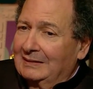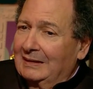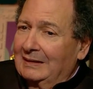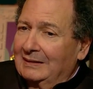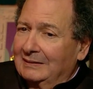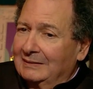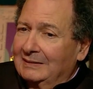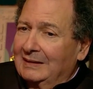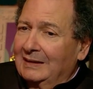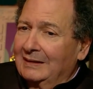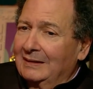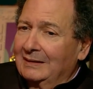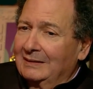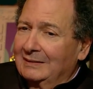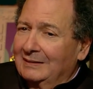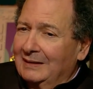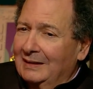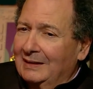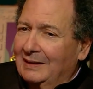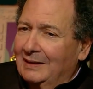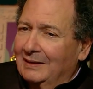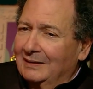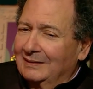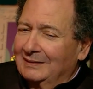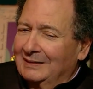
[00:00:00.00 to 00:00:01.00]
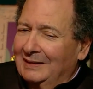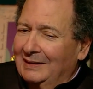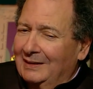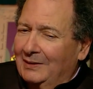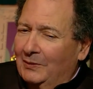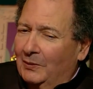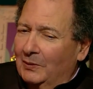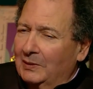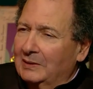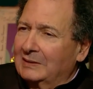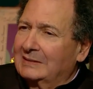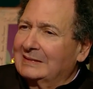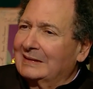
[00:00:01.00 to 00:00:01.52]
they
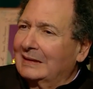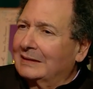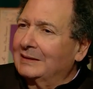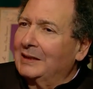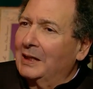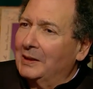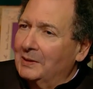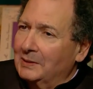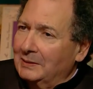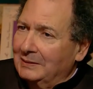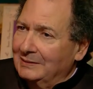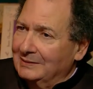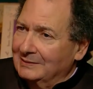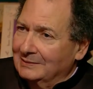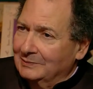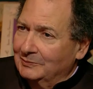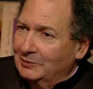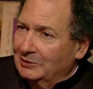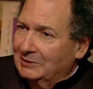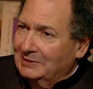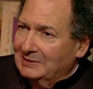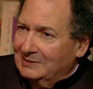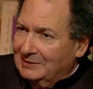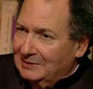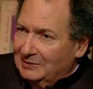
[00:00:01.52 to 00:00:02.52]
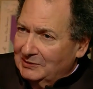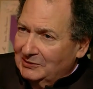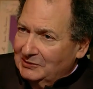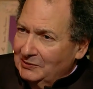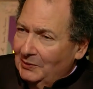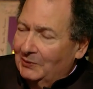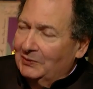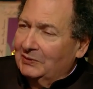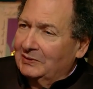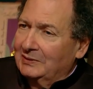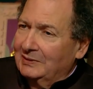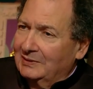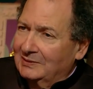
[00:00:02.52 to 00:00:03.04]
call it sectarianism, which is it's
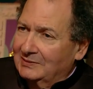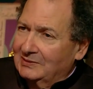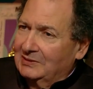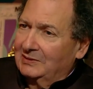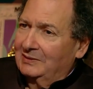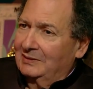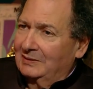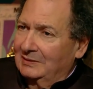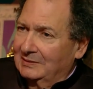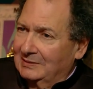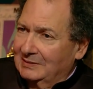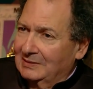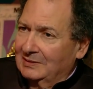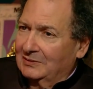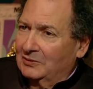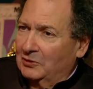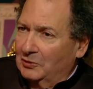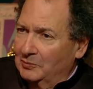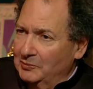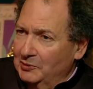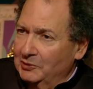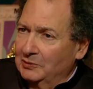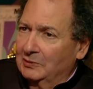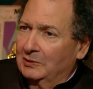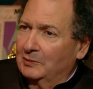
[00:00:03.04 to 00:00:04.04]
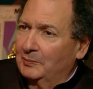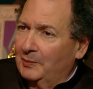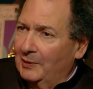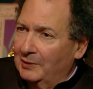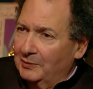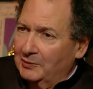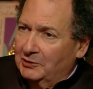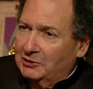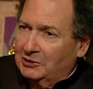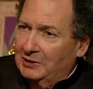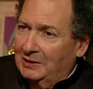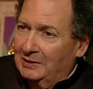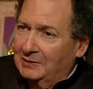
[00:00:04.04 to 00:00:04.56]
not. It's a communal power
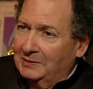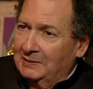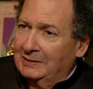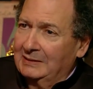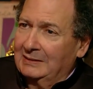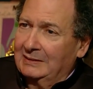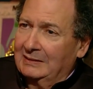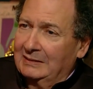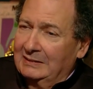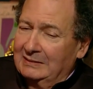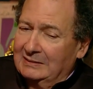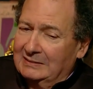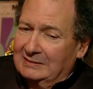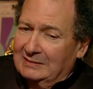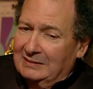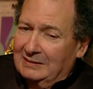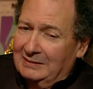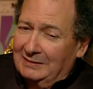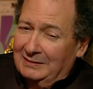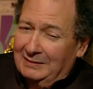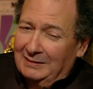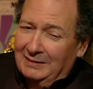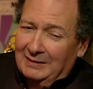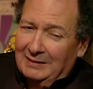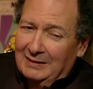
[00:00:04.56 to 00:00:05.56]
sharing. It's a